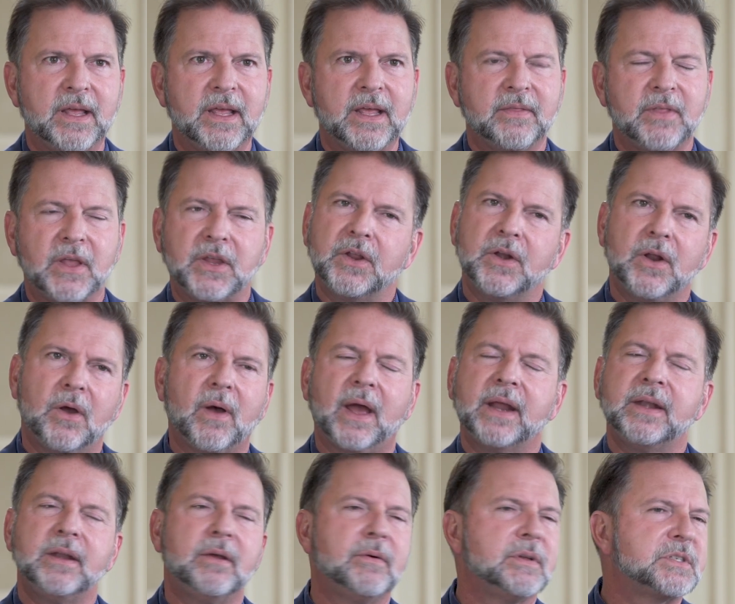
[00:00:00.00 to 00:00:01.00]
that you know, I
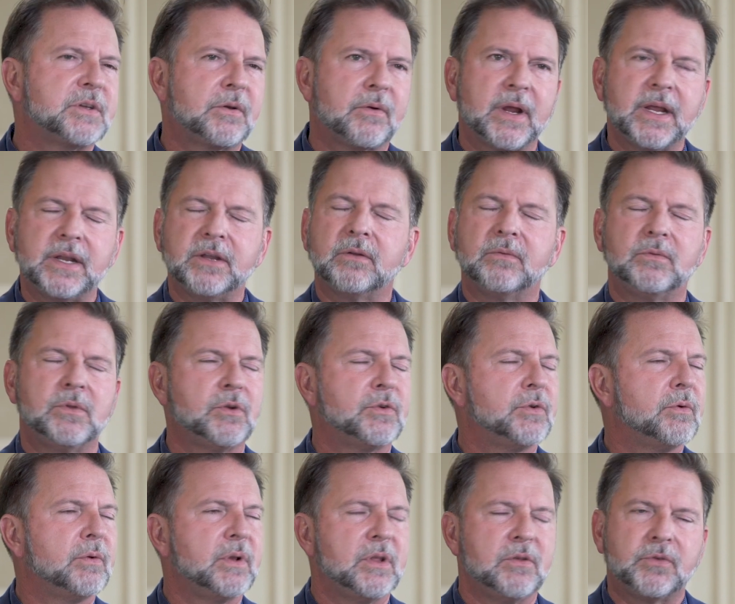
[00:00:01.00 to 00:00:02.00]
know it's great, you're, you're
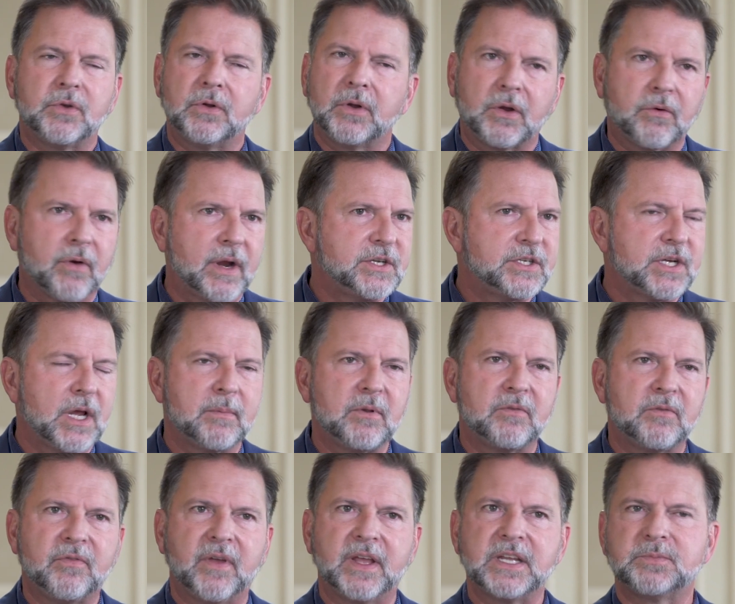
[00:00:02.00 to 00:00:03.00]
doing you've done a great job at
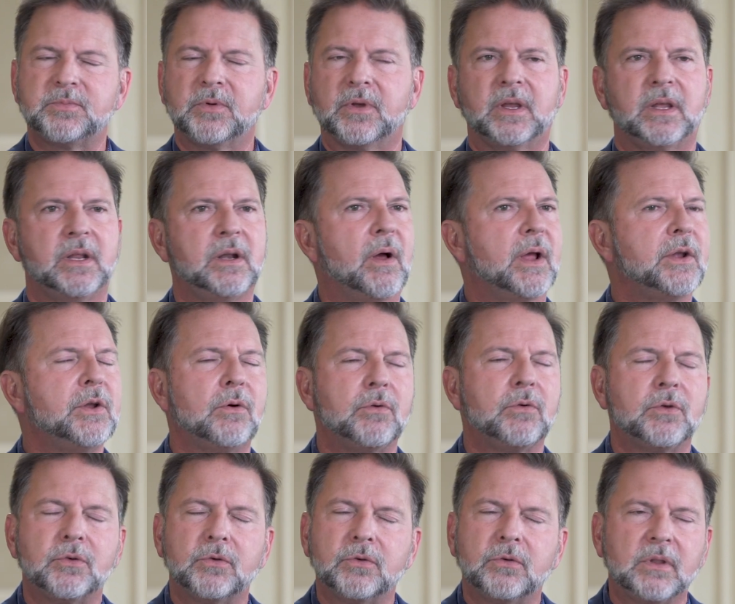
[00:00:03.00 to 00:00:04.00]
Facebook, you know, I know
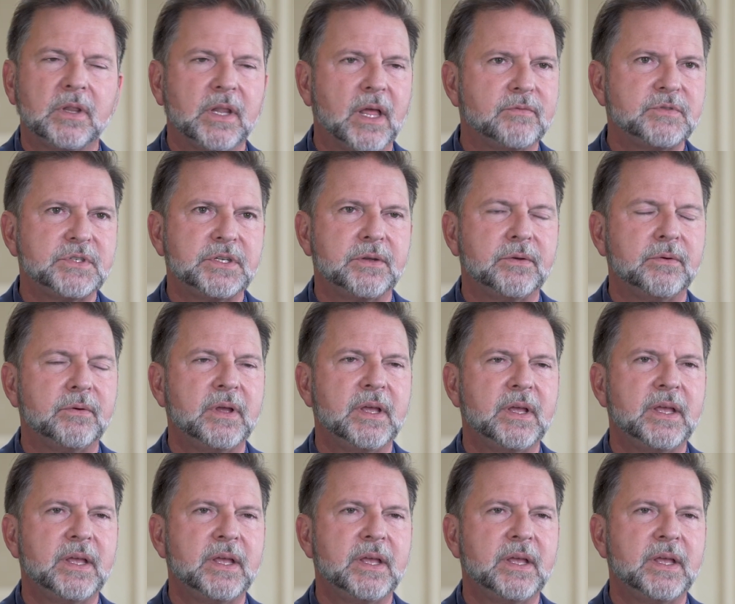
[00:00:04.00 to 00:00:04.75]
Google loves you,